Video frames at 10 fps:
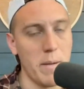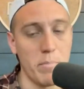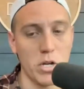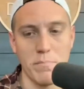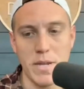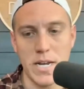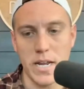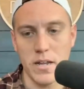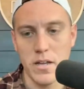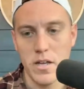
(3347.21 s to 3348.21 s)
Book a
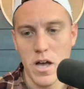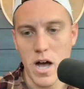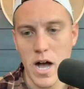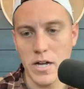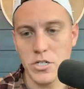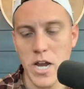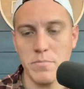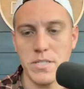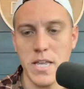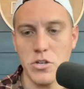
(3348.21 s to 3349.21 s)
meeting.
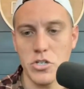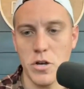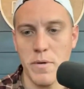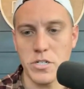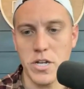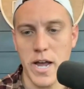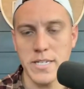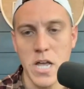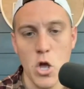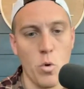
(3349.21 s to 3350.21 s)
James, thank you so much,
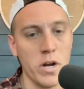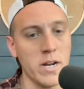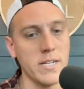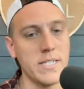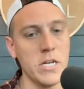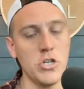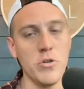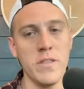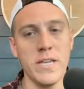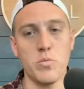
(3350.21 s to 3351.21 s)
guys. We're going to continue
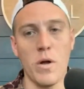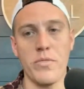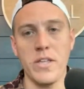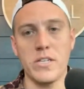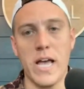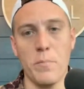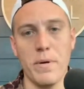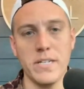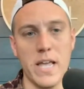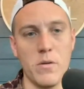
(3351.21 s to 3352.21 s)
doing this. One thing to help
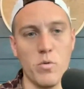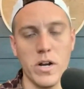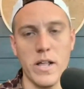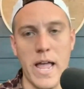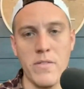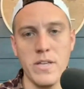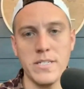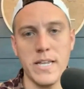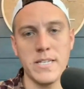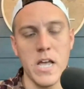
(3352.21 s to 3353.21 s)
us, and we're going to end
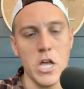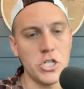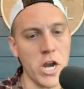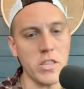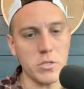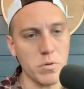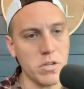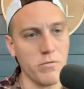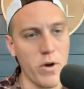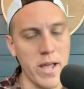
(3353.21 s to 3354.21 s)
this, is share this with
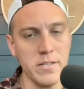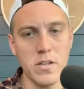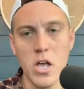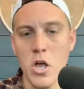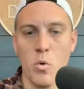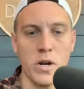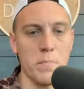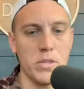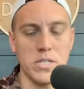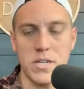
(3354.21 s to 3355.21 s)
your friends. We're going
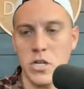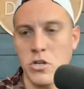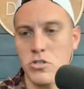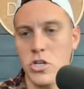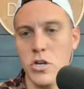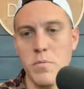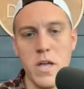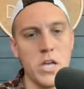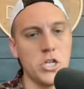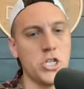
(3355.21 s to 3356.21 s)
to put this on YouTube,
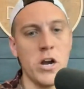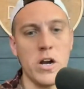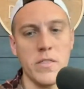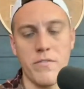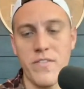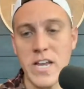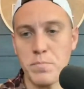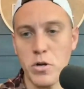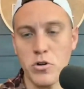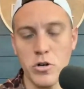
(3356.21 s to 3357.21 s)
share it on the
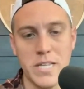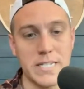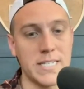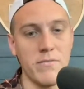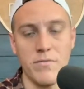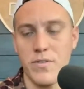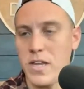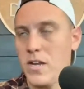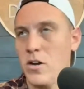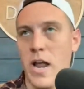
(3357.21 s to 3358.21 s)
Facebook groups at
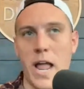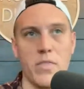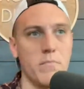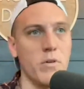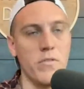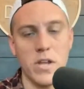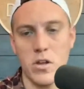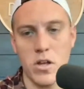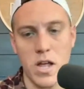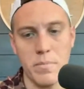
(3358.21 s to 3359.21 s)
7-Figure and the moving
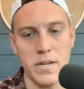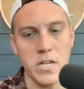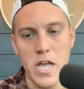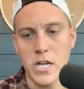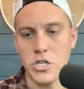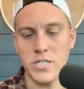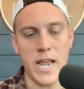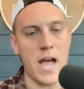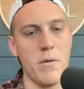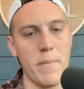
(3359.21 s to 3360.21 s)
companies. Just
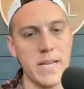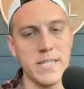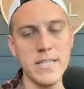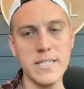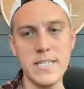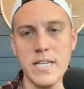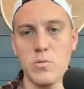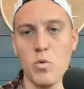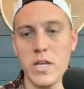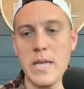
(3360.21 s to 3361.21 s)
say amazing this is.
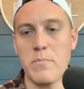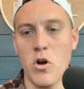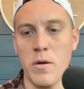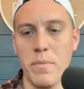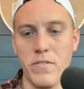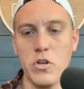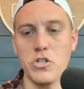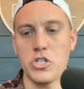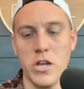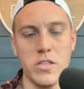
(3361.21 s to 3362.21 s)
We'll keep going, but if you can
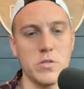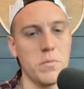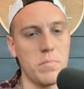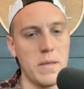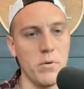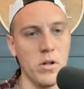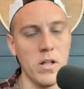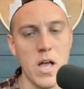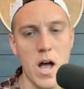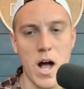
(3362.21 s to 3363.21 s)
share this with
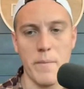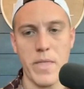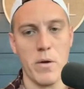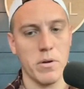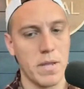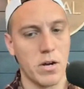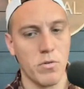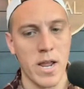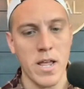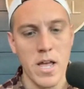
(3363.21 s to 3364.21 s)
people, that would be
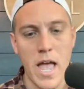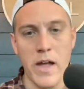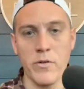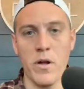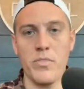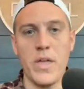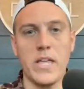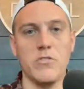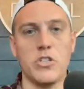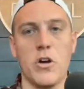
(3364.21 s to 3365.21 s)
great. Everyone,
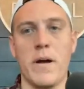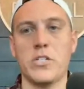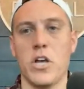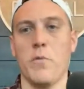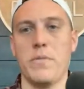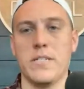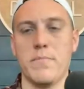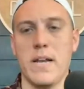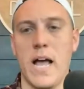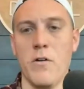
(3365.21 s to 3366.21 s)
thank you so much. I hope this has
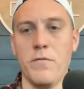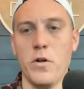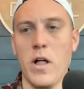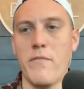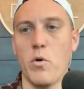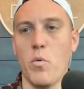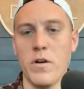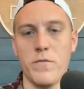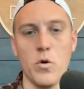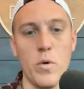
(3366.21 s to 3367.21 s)
been helpful. Have a
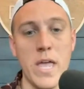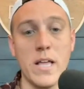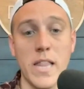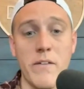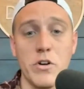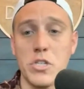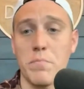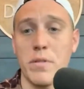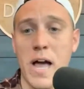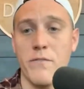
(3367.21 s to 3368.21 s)
wonderful week. Leverage the
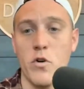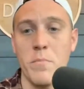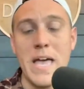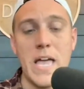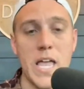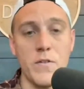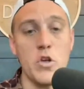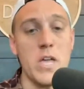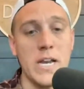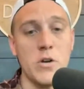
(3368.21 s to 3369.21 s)
platform. If
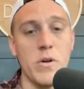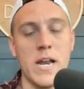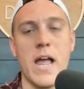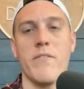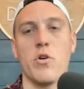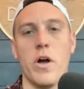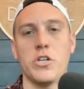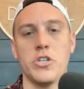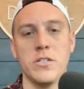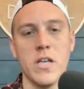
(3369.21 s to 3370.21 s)
you get into it and have
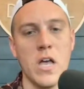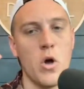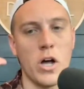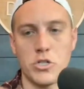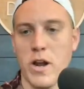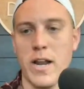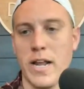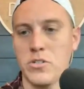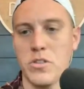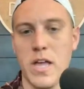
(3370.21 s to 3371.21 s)
questions, I'll try to
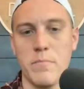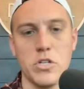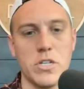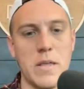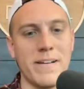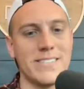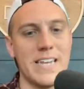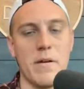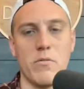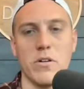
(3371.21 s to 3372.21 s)
answer them. Just email
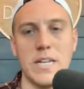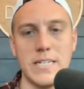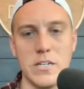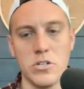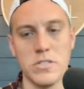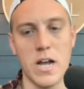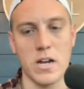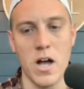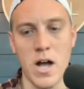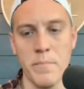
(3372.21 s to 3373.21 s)

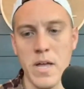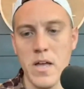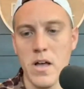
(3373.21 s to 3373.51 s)
team@rotatedigital.com.